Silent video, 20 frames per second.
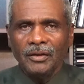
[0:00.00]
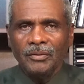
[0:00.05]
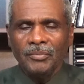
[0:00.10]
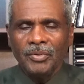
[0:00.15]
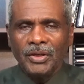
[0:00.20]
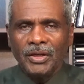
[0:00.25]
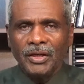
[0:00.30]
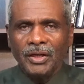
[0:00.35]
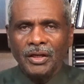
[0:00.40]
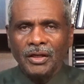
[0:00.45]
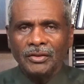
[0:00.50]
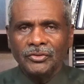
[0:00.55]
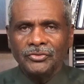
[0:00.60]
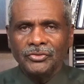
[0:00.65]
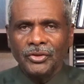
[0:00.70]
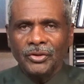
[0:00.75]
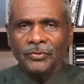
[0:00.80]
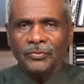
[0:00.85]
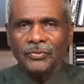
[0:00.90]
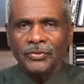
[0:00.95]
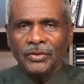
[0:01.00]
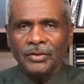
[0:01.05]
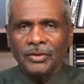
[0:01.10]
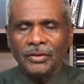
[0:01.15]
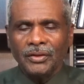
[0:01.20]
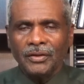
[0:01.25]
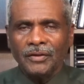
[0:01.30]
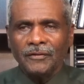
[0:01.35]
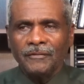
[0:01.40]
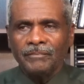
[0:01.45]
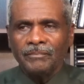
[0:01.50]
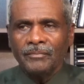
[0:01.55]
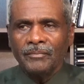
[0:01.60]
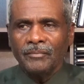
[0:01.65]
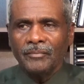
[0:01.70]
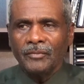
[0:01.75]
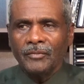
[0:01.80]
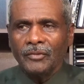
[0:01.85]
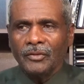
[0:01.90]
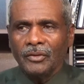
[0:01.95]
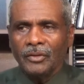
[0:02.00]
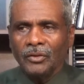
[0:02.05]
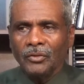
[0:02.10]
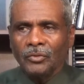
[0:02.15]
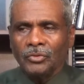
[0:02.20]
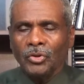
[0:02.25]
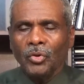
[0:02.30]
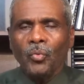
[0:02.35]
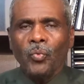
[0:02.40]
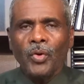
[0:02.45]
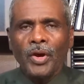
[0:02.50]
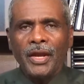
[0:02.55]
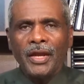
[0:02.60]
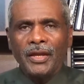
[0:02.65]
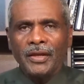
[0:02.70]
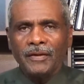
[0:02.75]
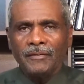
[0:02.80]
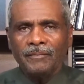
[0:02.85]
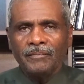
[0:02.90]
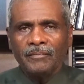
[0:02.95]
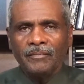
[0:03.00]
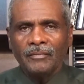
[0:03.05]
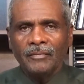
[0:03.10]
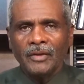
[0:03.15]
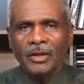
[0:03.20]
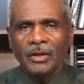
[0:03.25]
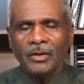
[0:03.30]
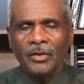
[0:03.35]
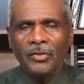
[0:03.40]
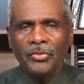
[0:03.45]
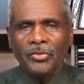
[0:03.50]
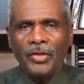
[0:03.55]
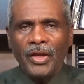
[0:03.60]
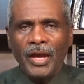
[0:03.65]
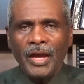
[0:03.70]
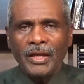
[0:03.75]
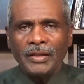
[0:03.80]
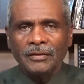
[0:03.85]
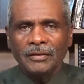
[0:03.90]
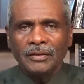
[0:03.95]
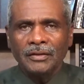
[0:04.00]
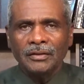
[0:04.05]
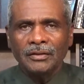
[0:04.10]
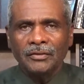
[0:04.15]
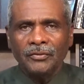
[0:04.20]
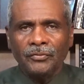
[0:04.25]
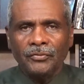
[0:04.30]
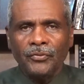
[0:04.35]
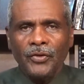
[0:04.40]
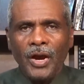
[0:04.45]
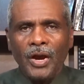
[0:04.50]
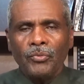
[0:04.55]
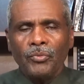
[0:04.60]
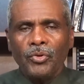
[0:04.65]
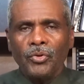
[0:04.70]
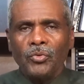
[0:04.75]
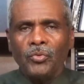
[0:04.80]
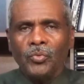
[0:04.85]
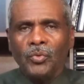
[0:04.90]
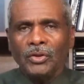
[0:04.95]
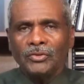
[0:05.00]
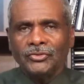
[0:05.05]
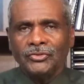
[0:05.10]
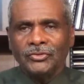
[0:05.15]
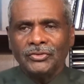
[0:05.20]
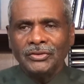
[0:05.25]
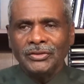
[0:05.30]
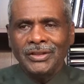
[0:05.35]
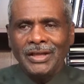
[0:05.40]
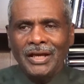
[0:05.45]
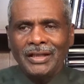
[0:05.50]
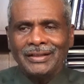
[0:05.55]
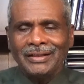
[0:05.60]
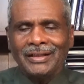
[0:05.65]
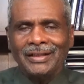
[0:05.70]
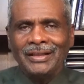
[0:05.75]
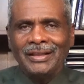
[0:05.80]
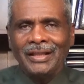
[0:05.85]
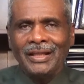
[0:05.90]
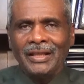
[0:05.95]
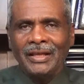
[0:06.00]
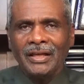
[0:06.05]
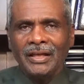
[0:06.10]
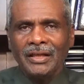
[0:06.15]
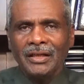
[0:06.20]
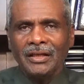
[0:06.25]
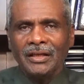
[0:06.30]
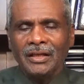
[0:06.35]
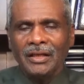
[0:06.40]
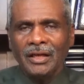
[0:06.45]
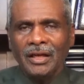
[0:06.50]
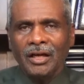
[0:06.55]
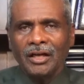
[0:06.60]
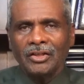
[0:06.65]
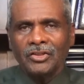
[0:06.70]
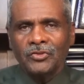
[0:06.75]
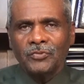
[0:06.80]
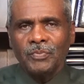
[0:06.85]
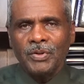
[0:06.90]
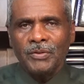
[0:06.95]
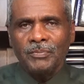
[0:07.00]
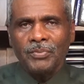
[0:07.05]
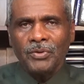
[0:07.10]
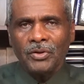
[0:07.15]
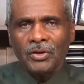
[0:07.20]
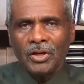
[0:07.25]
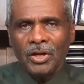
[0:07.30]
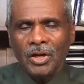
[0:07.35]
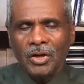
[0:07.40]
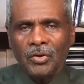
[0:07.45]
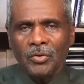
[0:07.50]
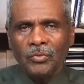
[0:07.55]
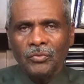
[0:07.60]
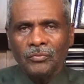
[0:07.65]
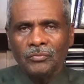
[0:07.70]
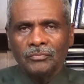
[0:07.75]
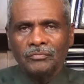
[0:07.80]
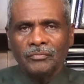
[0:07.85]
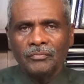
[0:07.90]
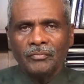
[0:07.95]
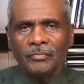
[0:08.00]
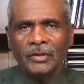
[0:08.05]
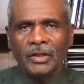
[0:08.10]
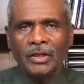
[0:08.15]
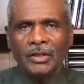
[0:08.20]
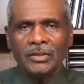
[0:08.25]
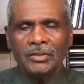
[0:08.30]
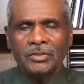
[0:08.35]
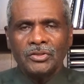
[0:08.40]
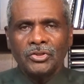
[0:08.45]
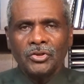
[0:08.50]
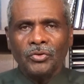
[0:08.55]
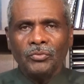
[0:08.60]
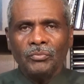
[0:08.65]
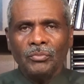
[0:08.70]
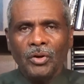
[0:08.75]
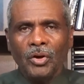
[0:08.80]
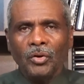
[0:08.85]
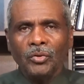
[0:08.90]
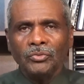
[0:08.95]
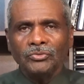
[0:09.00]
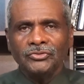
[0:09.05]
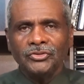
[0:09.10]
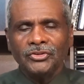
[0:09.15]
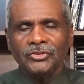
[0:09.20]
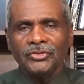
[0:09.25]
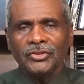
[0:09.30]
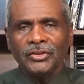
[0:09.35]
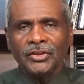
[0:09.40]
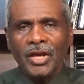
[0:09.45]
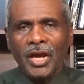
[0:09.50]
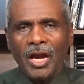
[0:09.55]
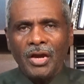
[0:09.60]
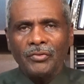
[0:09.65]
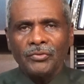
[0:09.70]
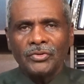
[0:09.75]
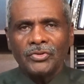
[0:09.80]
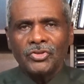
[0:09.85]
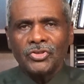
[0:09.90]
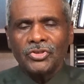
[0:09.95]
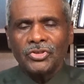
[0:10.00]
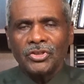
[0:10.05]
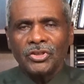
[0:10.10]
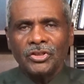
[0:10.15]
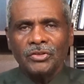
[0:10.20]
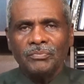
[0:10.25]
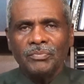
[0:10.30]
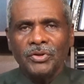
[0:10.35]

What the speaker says: because of the way that Pharaoh was not letting God's people go. And so Moses and Aaron stood